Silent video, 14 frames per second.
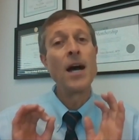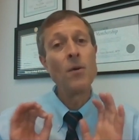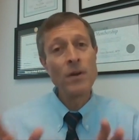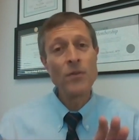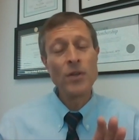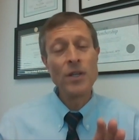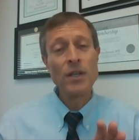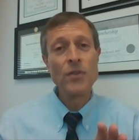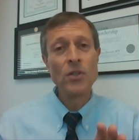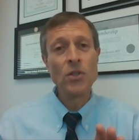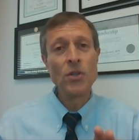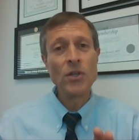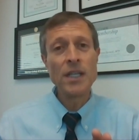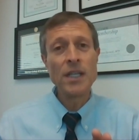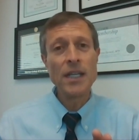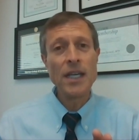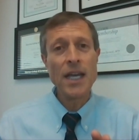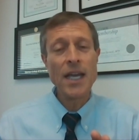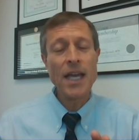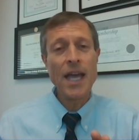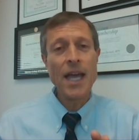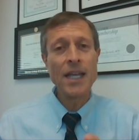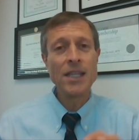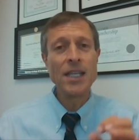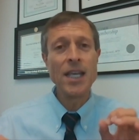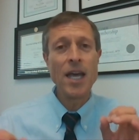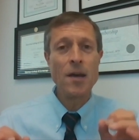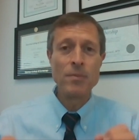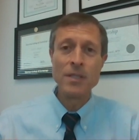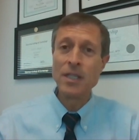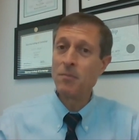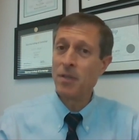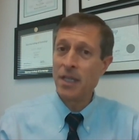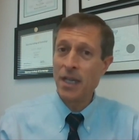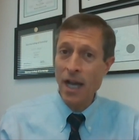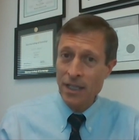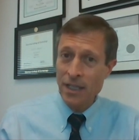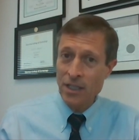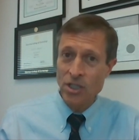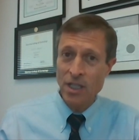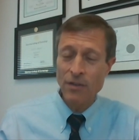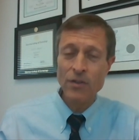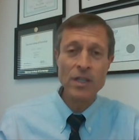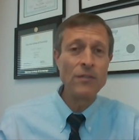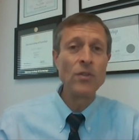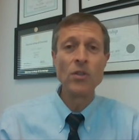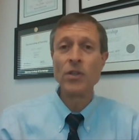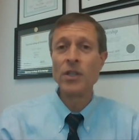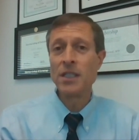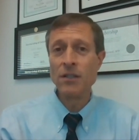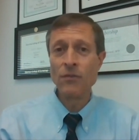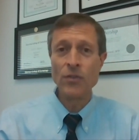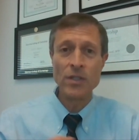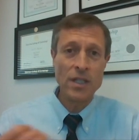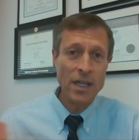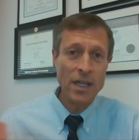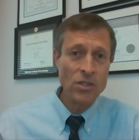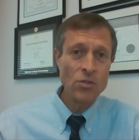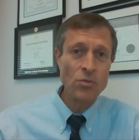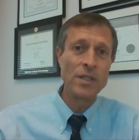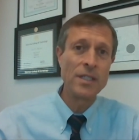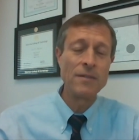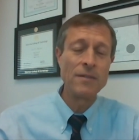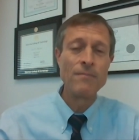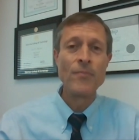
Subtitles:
However, if you look at the epidemiology of it, if you look at different countries,